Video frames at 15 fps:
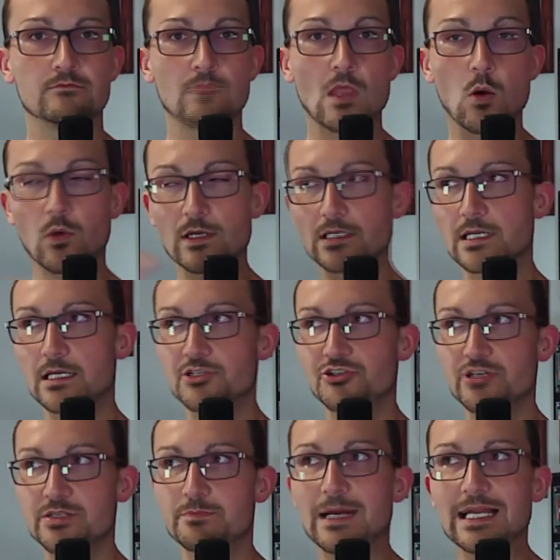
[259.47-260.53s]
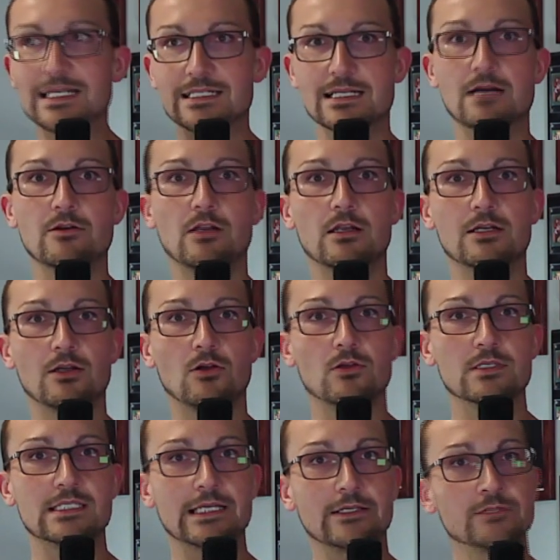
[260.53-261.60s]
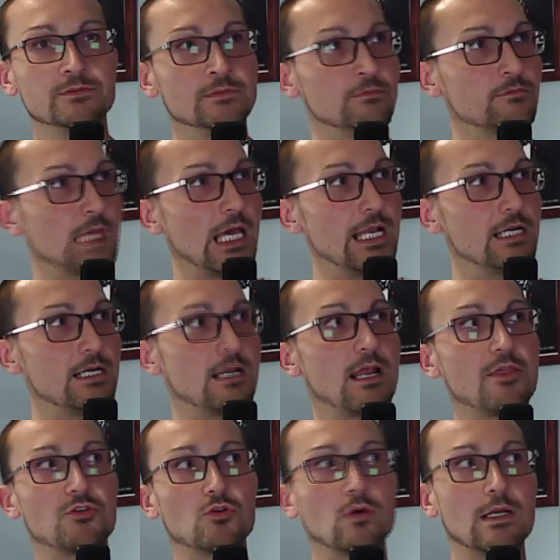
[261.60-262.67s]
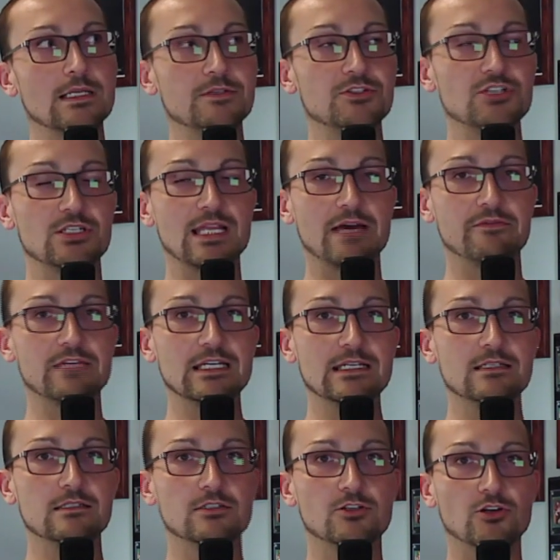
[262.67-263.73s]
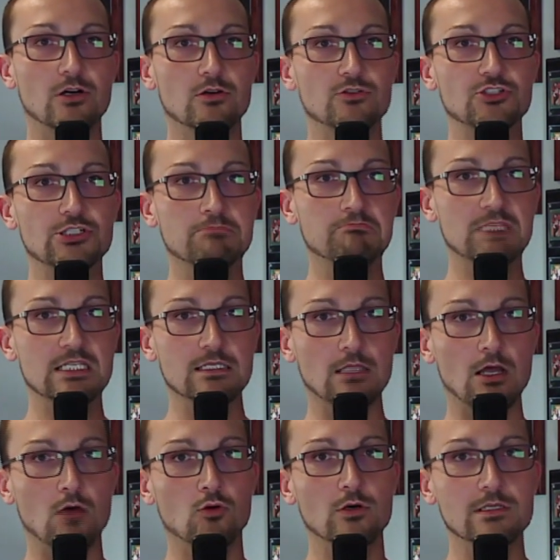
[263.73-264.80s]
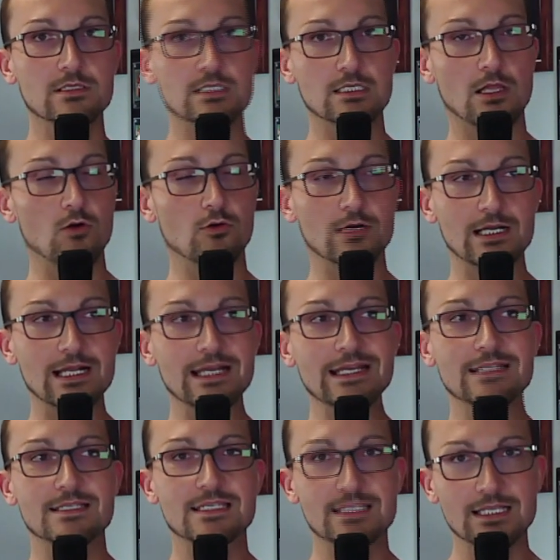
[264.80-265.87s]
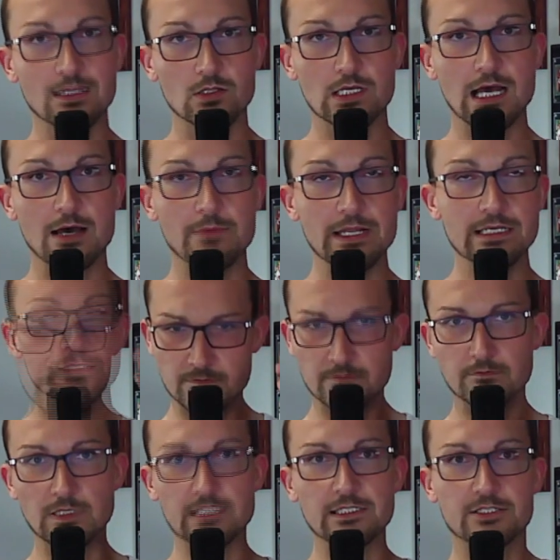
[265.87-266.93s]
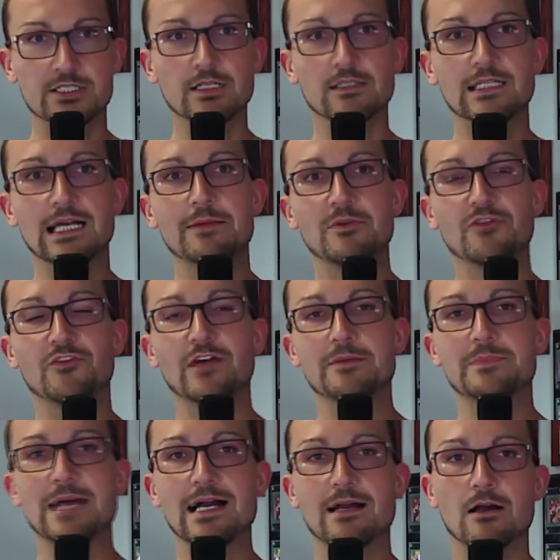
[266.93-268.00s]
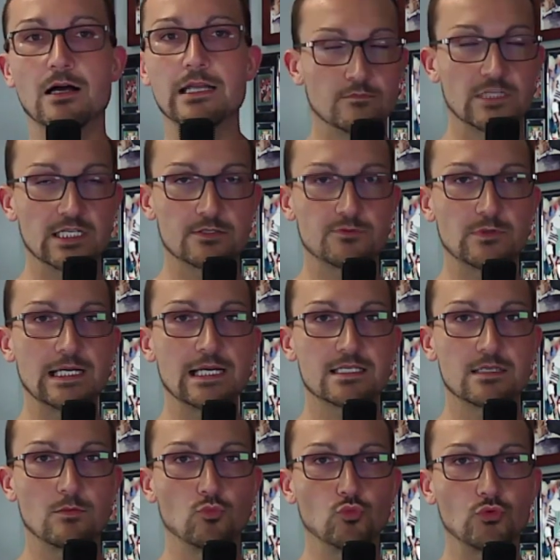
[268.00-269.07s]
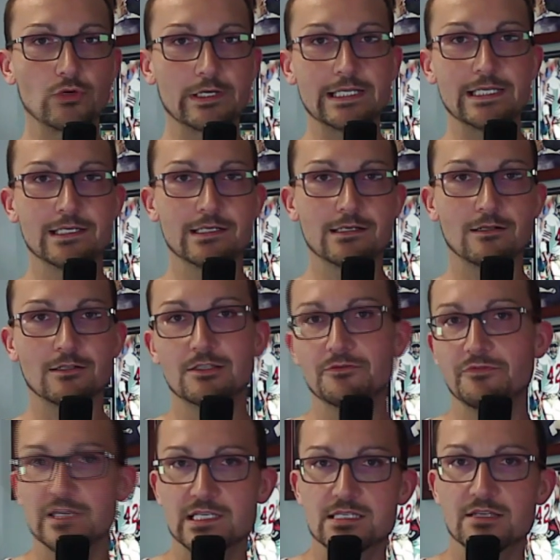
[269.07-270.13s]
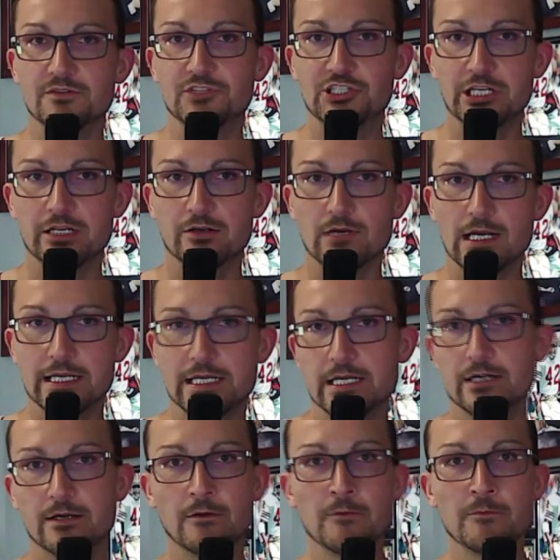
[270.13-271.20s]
One country's biting down on it wholesale, and another one is just having it encroach slower and slower. It's still coming, but there's still time to fight back on it, because we got some real divisive shit right here.